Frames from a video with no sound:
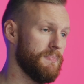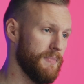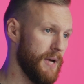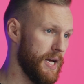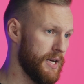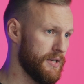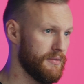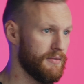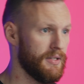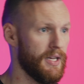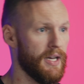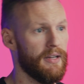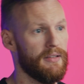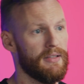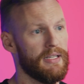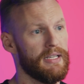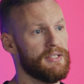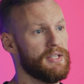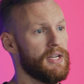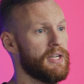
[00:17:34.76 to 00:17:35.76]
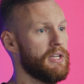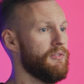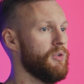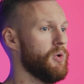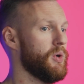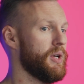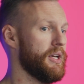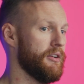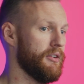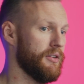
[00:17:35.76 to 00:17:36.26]
The executive
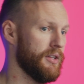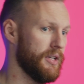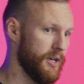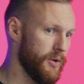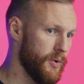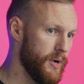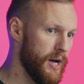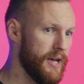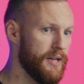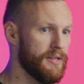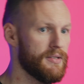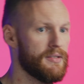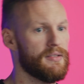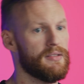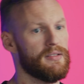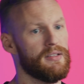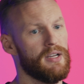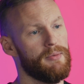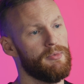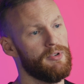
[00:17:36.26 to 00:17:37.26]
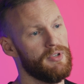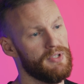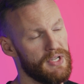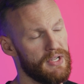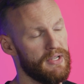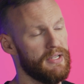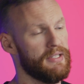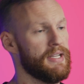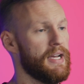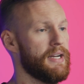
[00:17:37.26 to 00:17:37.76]
order here in the US, Cyber
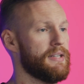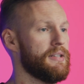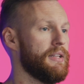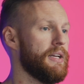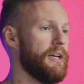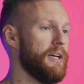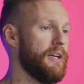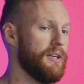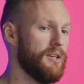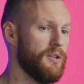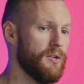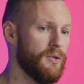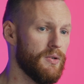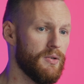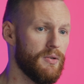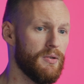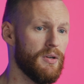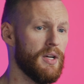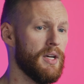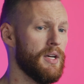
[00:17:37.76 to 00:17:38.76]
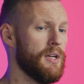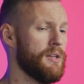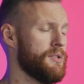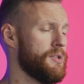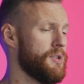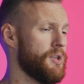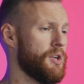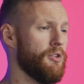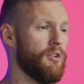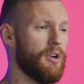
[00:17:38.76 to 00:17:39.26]
Resilience Act in the EU,
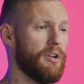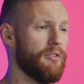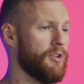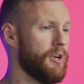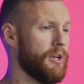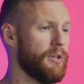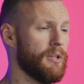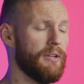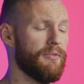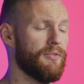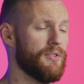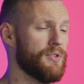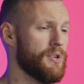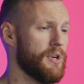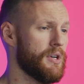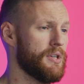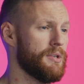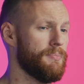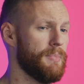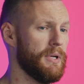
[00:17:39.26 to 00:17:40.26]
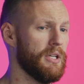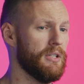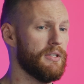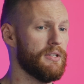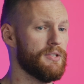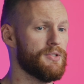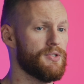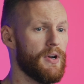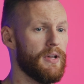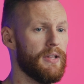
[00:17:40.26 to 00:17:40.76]
Security of Critical Infrastructure Bill
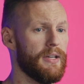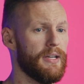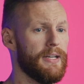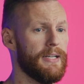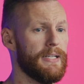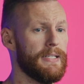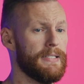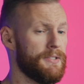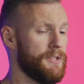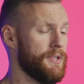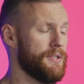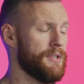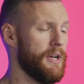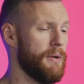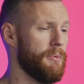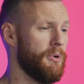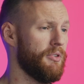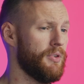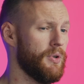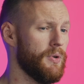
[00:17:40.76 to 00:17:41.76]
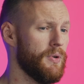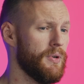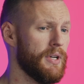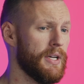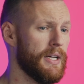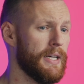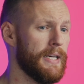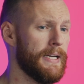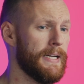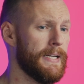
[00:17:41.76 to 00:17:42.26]
in Australia, just to name a few.
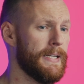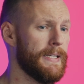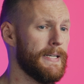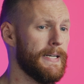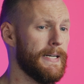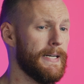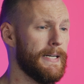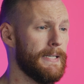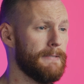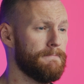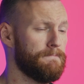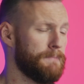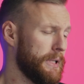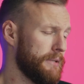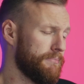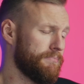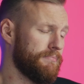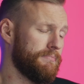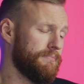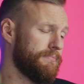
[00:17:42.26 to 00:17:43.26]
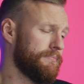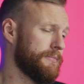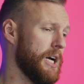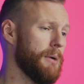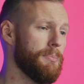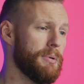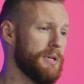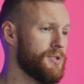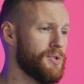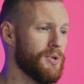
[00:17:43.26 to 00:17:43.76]
But
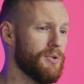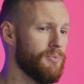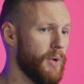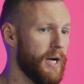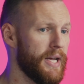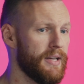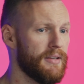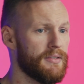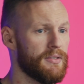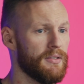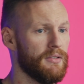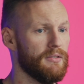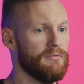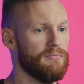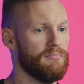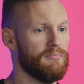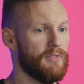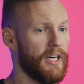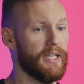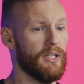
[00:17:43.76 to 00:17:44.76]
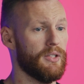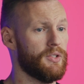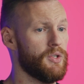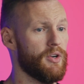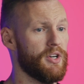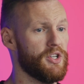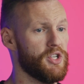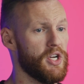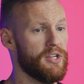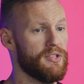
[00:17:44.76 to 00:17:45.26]
companies shouldn't wait until
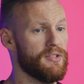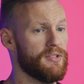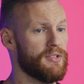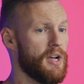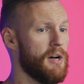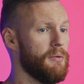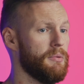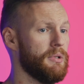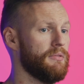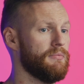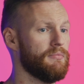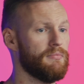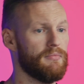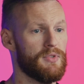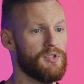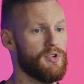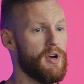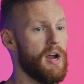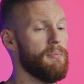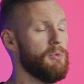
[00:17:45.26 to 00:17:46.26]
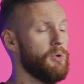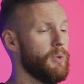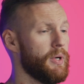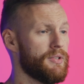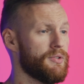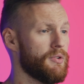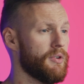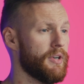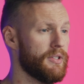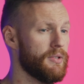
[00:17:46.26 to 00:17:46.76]
regulatory changes come and scramble when
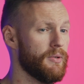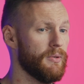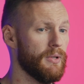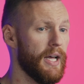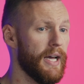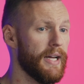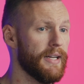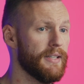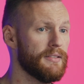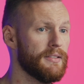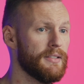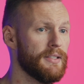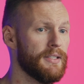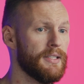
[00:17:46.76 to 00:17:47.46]
it's already too late.